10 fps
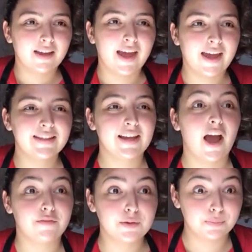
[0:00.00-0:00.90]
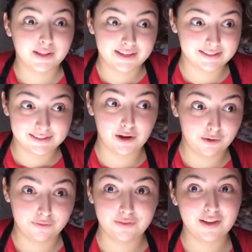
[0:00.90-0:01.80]
hate having plain
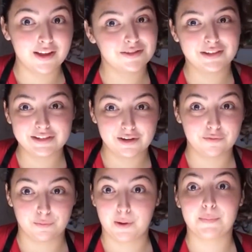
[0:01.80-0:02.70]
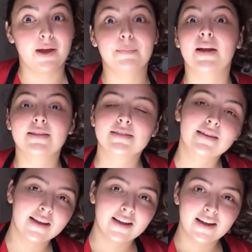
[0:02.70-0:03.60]
stuff, as you can tell from my backpacks.
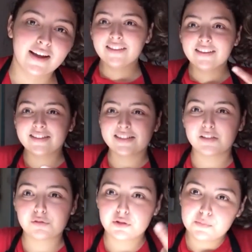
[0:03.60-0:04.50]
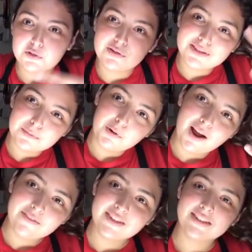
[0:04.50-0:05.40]
And look, since we're going to be doing some
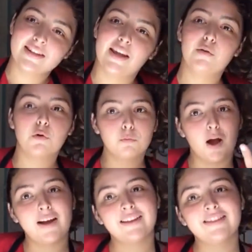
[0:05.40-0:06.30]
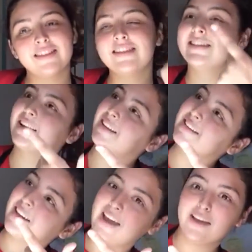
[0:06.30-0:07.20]
crafting today, we're rocking the
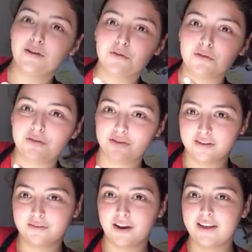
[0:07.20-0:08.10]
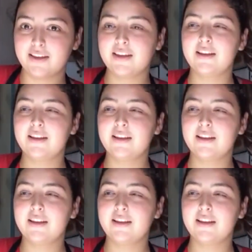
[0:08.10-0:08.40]
second angle right